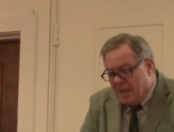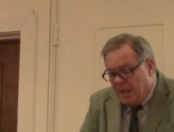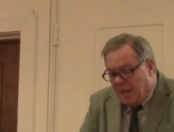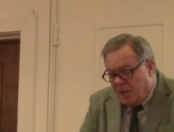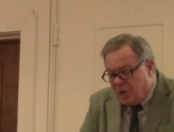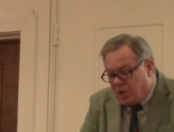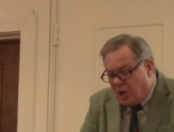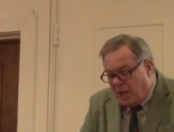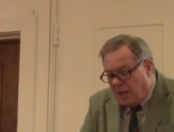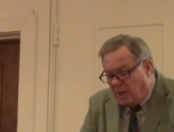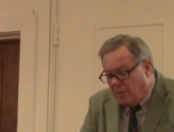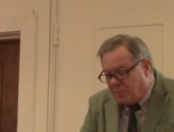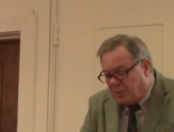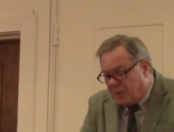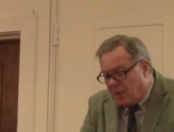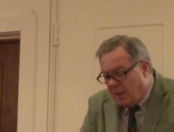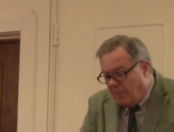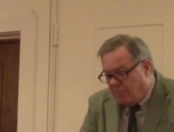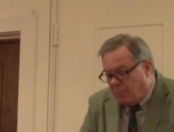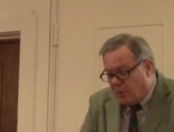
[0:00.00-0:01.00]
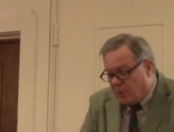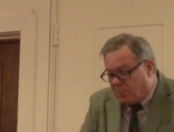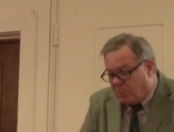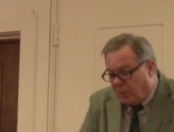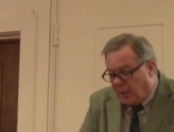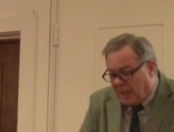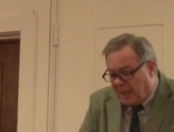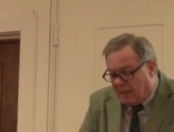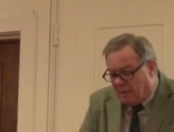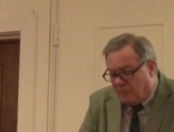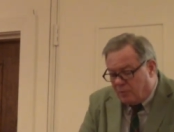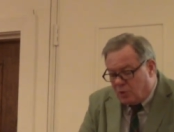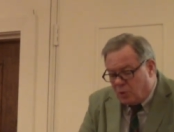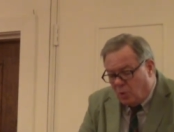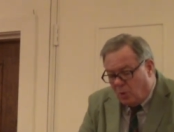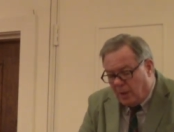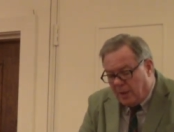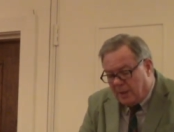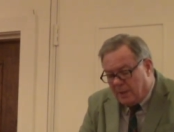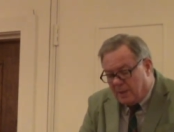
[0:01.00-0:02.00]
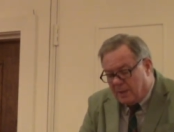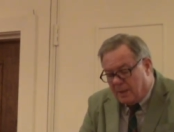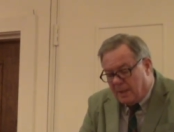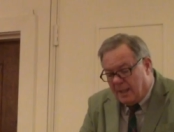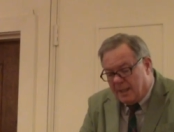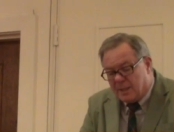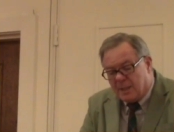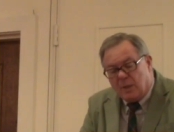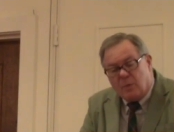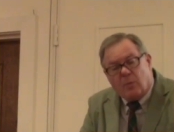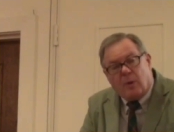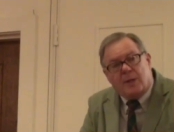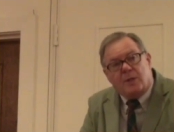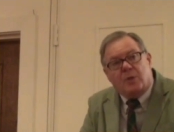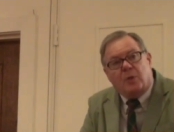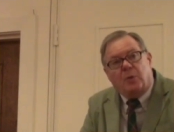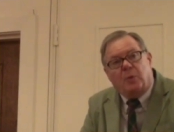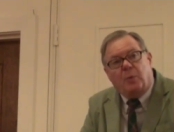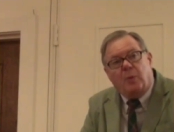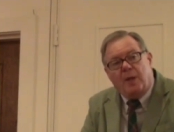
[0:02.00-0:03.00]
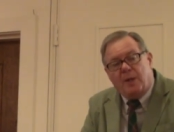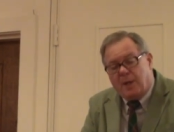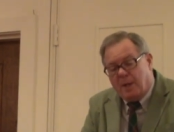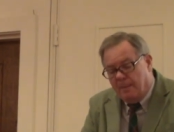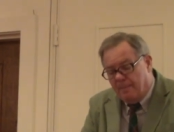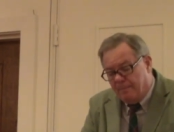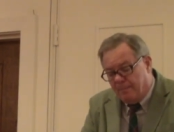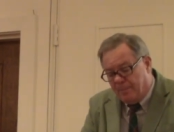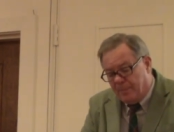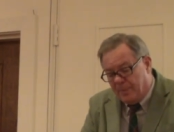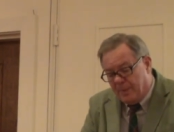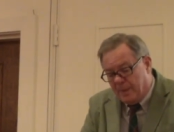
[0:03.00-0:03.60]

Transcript: and Jacob's hip was put out of joint as he wrestled with him.